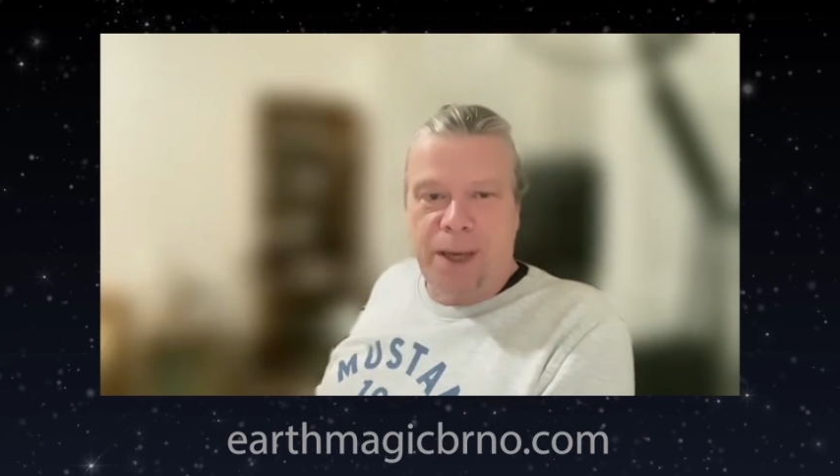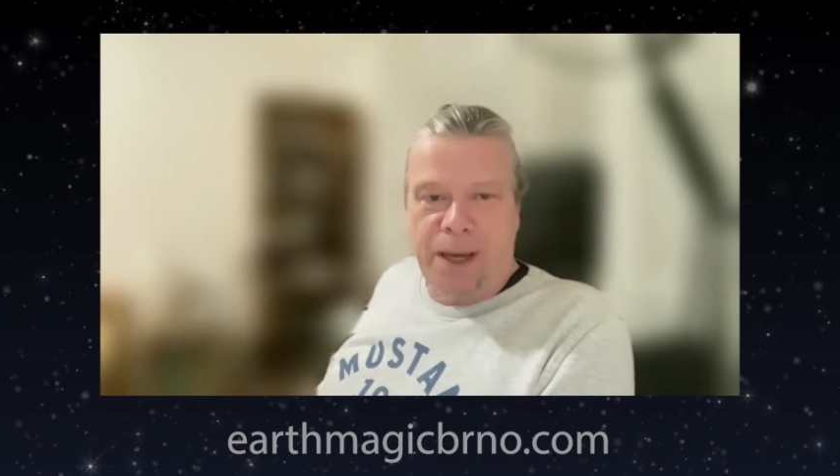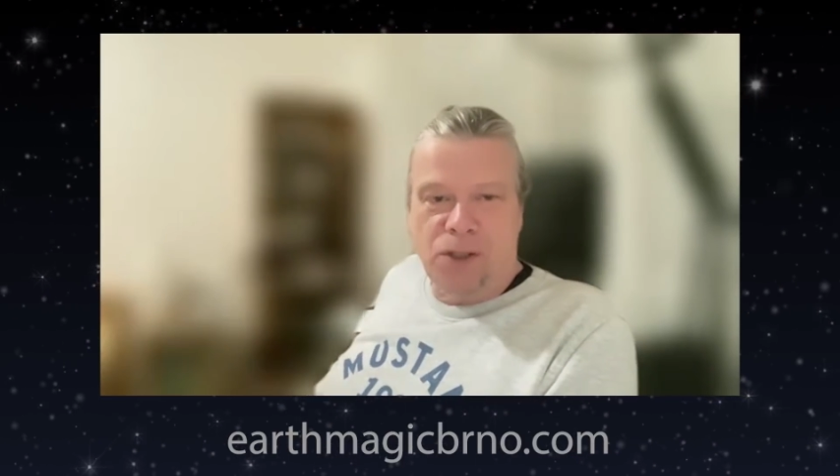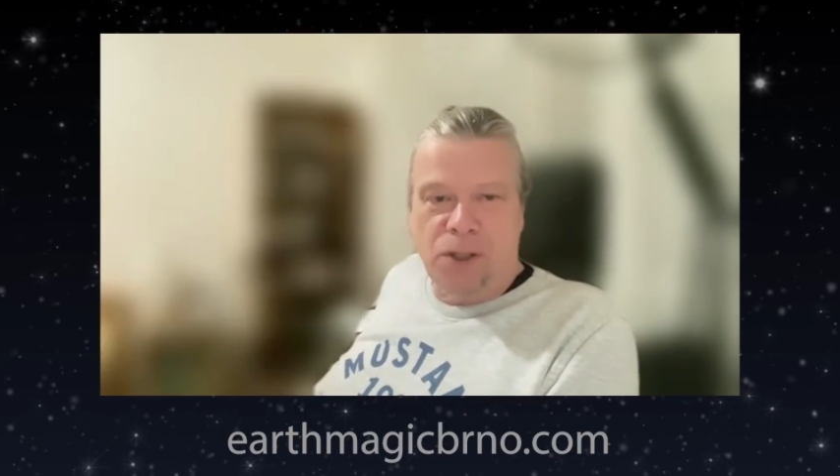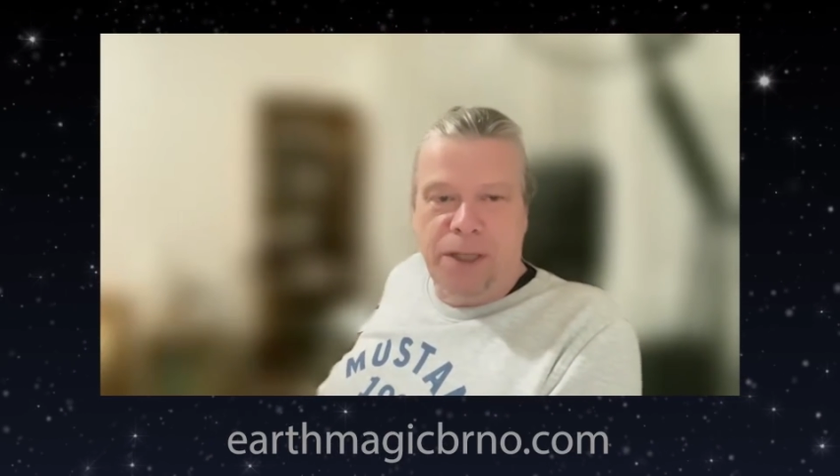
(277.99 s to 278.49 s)

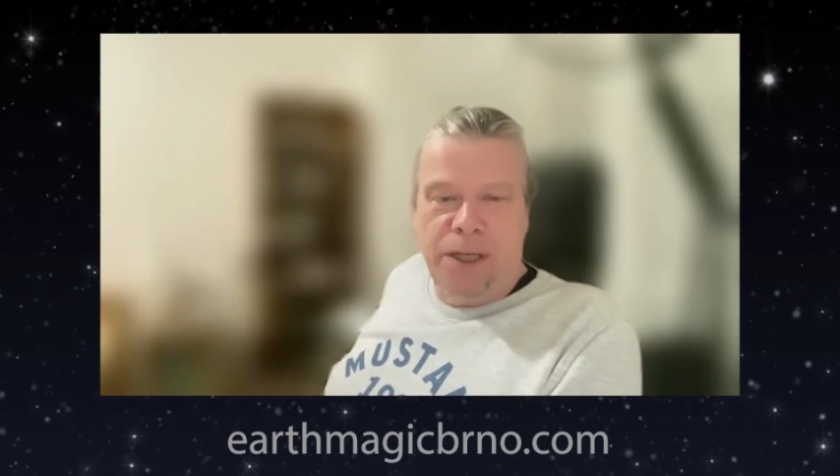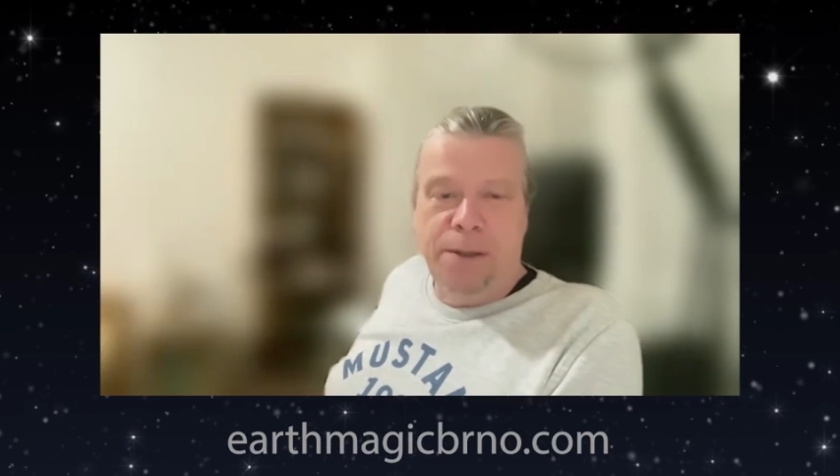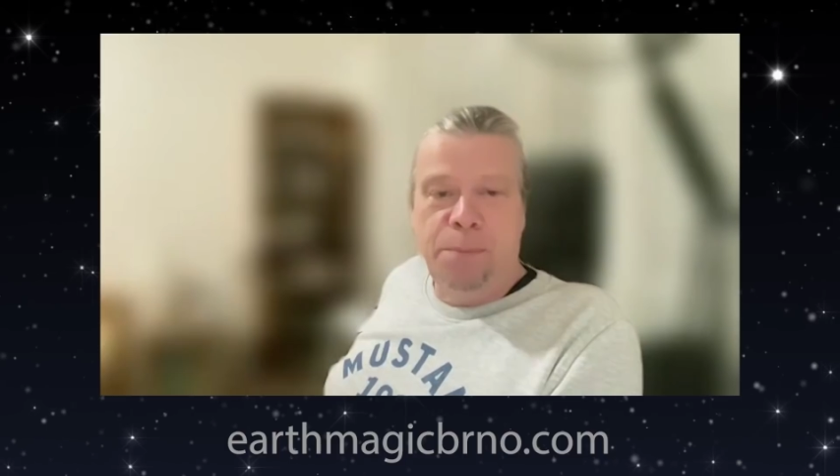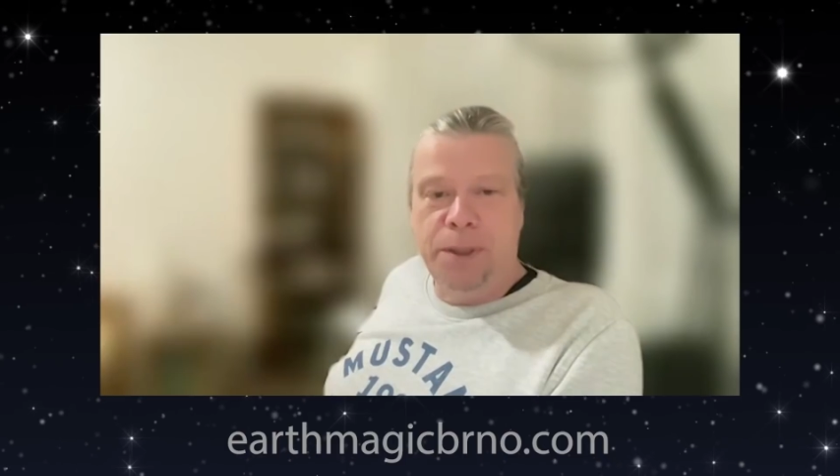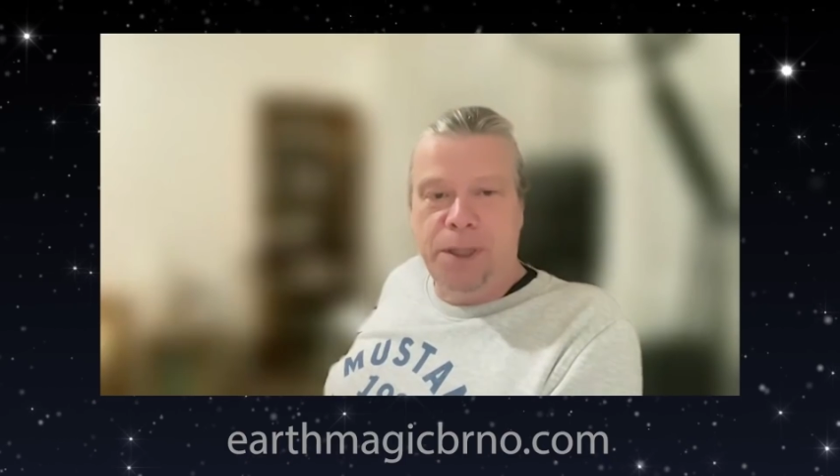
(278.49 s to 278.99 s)
Castle here
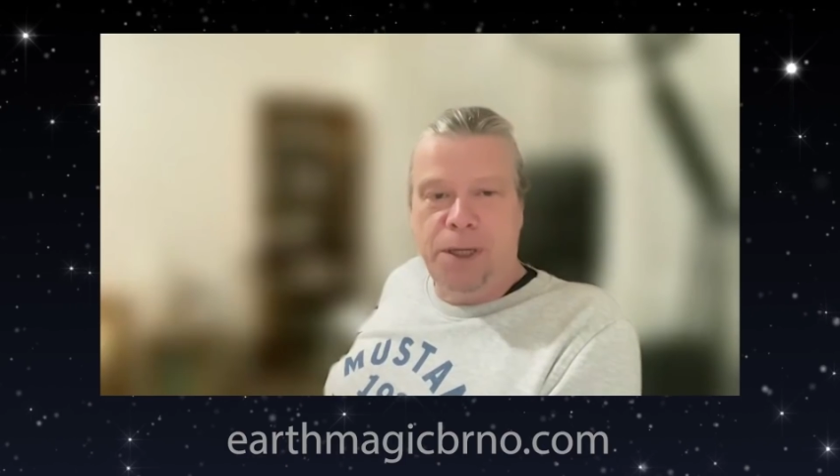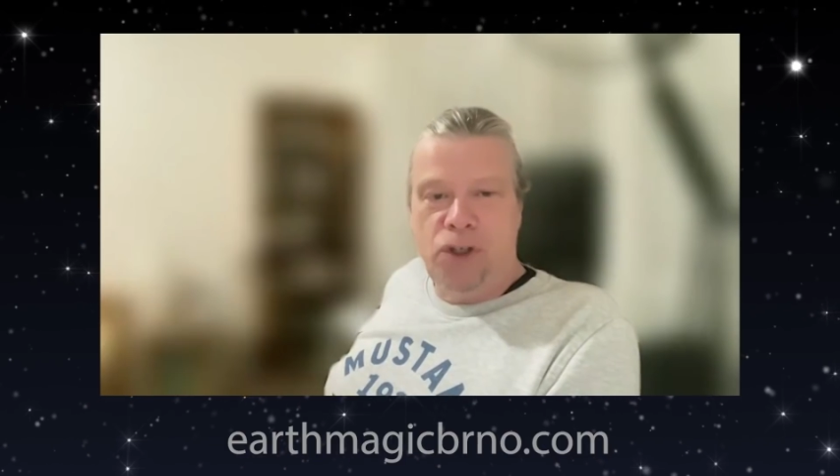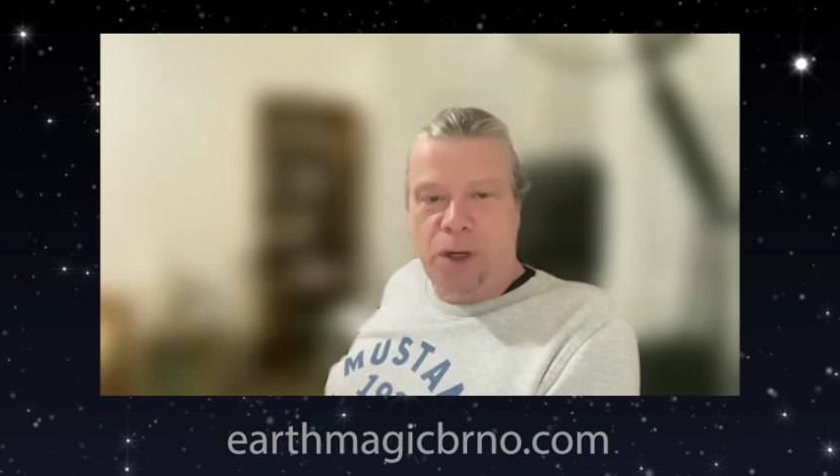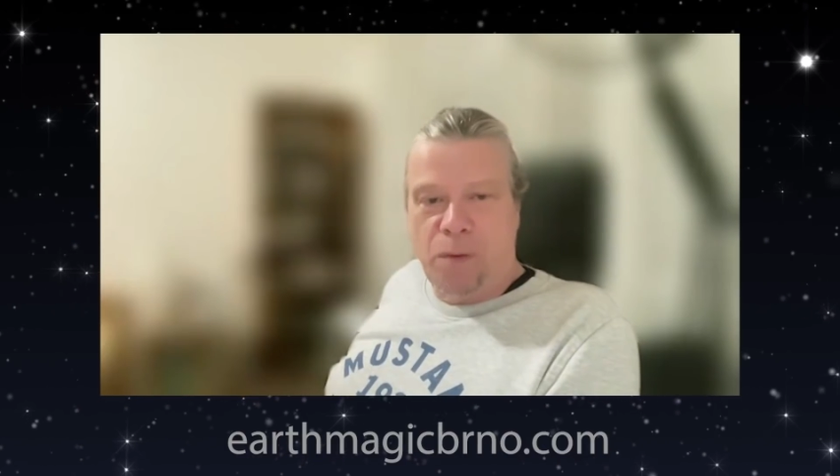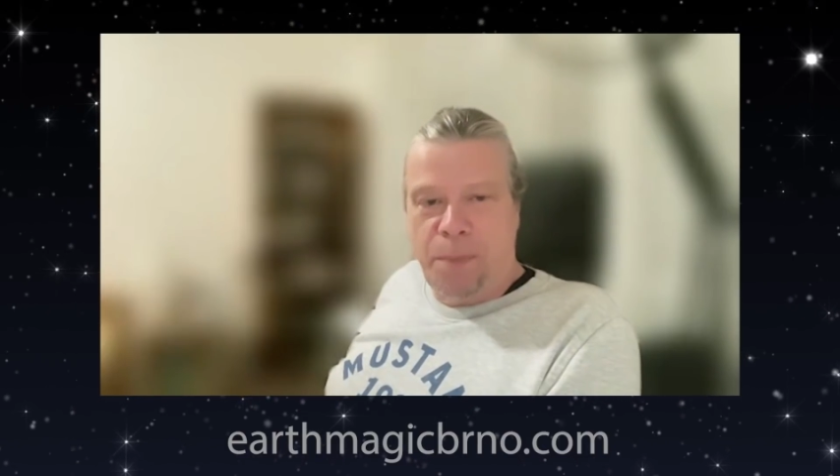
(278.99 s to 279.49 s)
in Brno,
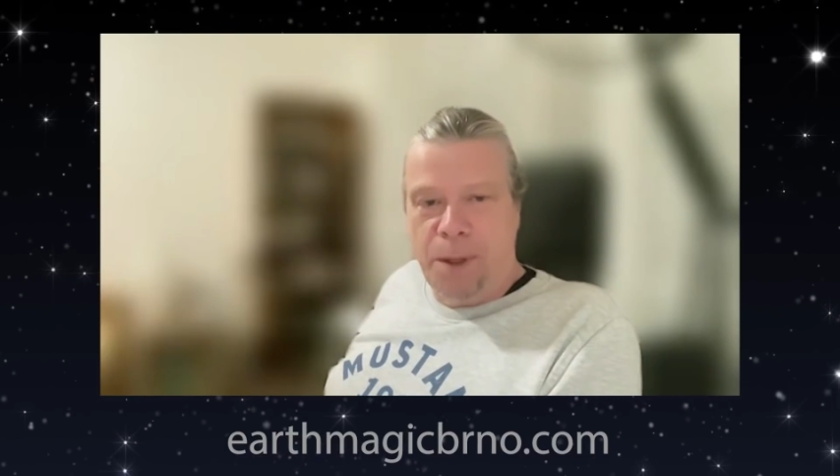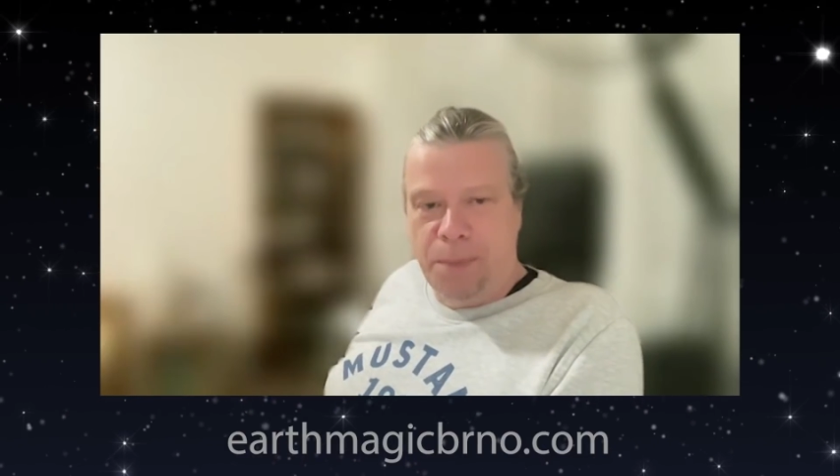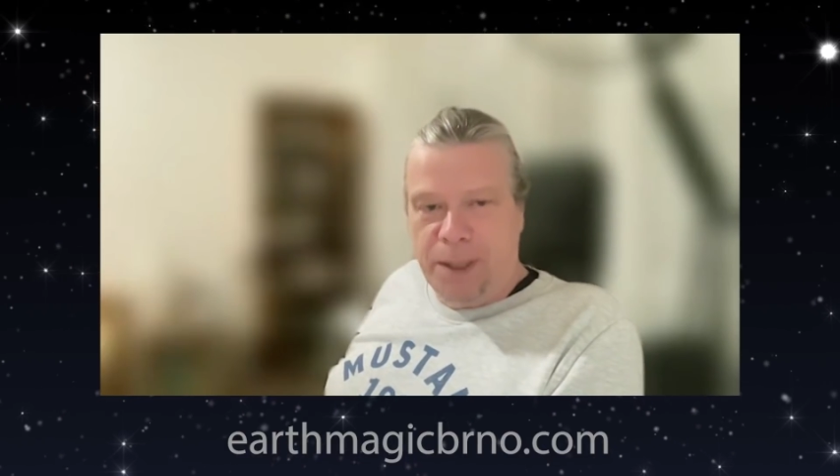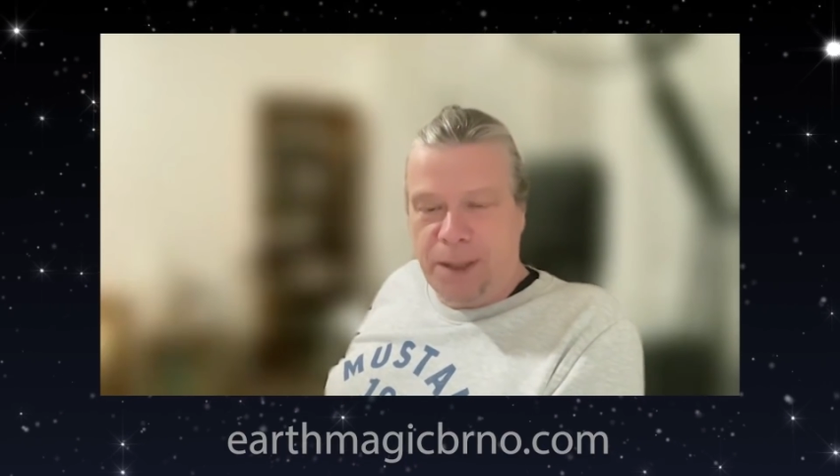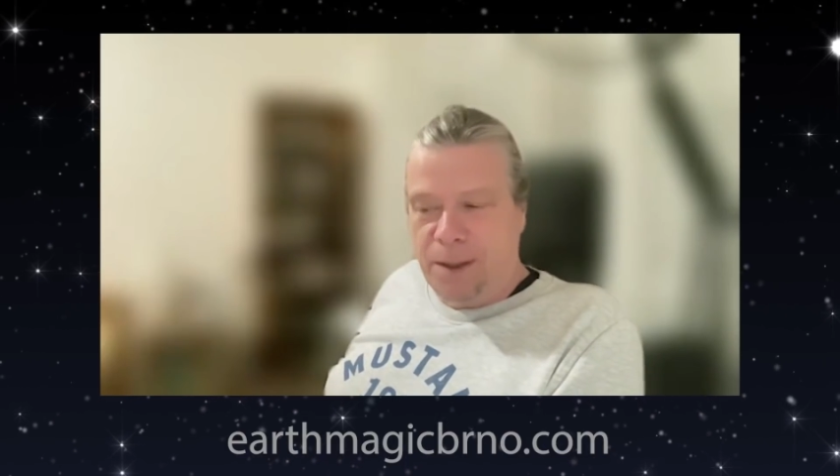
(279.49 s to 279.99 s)
Czech
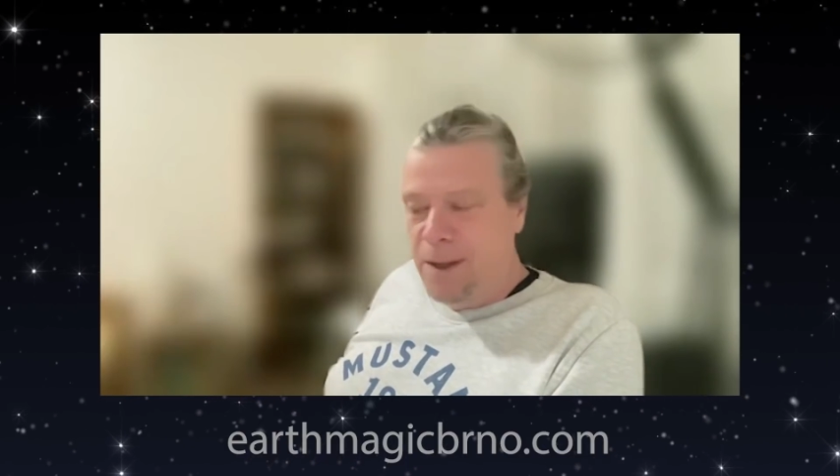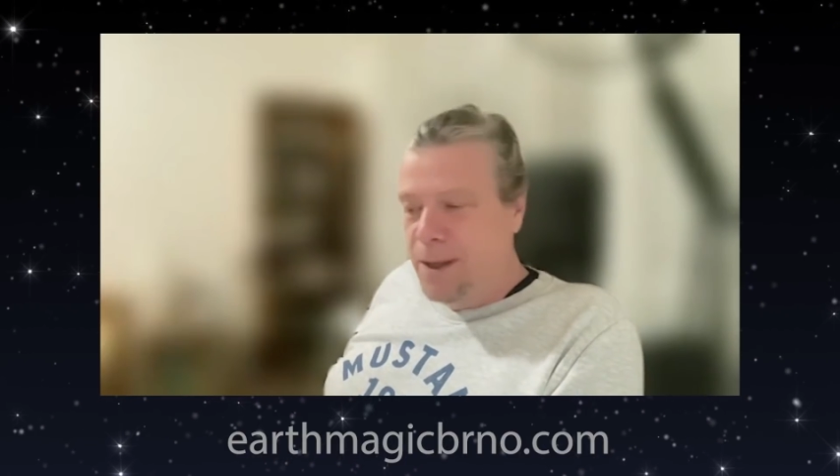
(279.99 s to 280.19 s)
Republic.